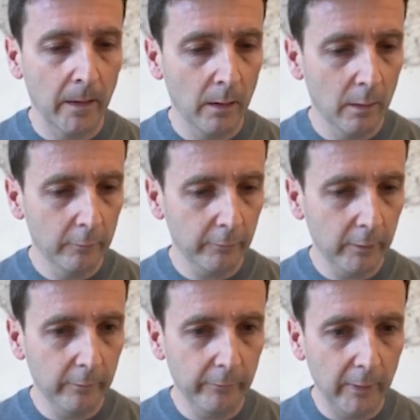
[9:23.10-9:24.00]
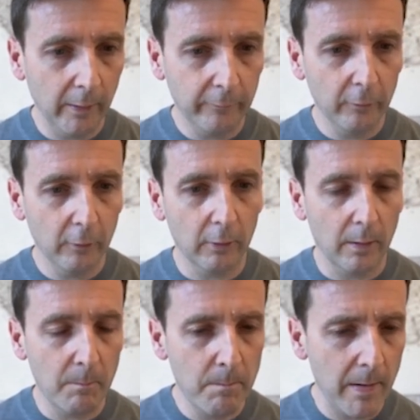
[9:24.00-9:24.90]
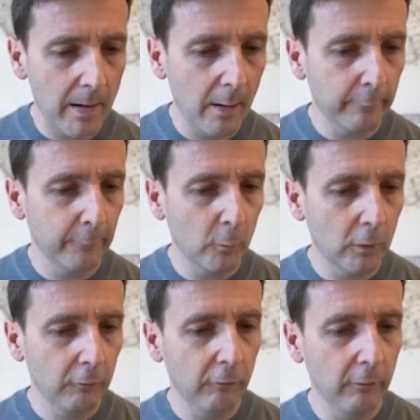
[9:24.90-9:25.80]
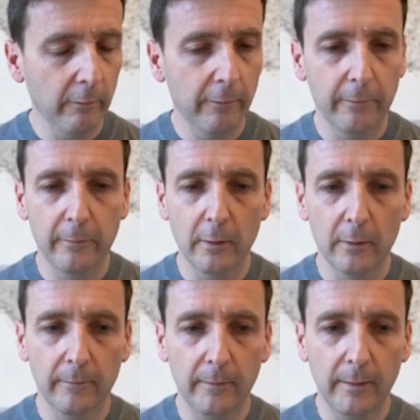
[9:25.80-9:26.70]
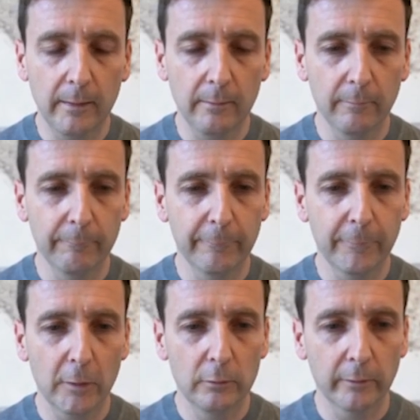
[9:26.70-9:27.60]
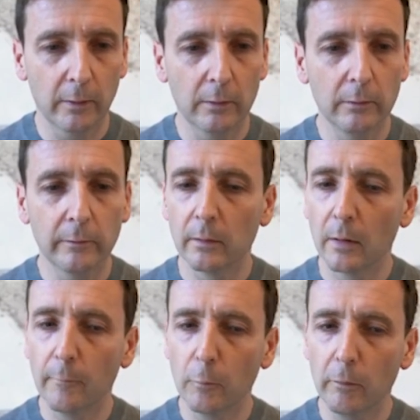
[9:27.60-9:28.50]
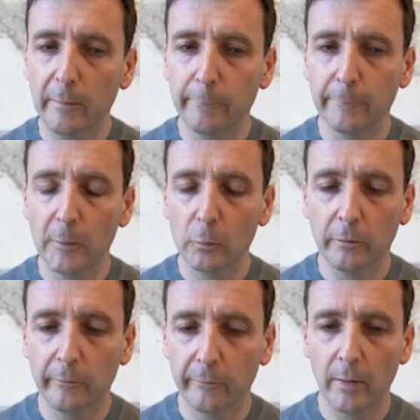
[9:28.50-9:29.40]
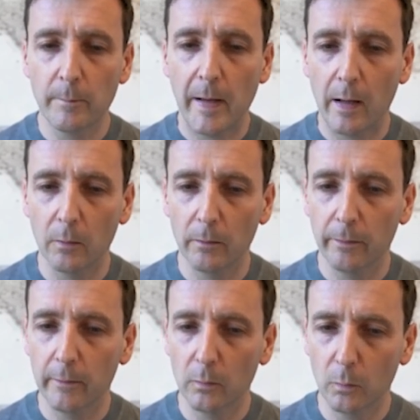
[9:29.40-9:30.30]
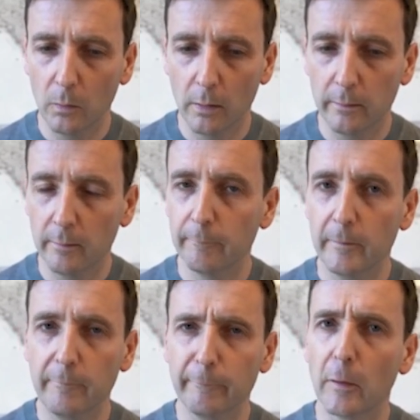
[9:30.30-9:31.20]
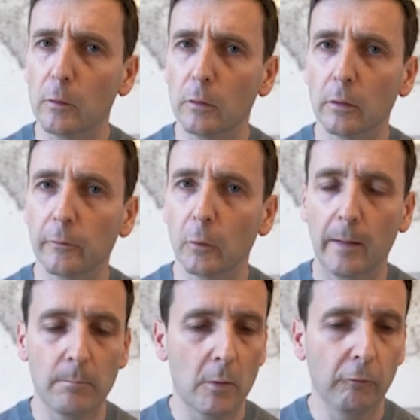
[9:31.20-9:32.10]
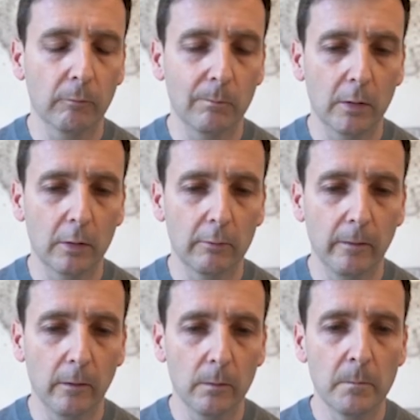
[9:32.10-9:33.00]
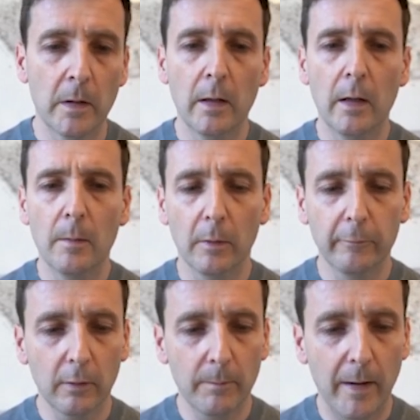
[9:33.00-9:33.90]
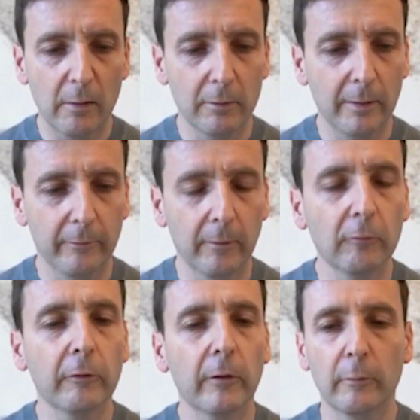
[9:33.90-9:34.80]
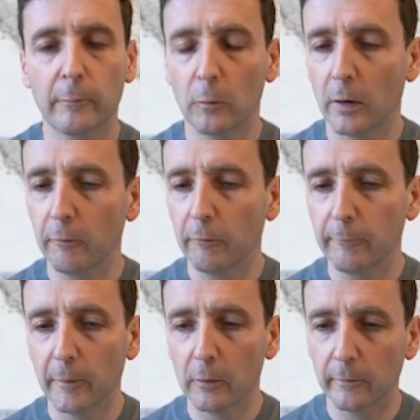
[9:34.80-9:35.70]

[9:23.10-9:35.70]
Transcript: So you can see I took about 413 photos. I've already filtered some out that weren't in focus or had motion blur in them, but I took about, let's say, just over 400 photos.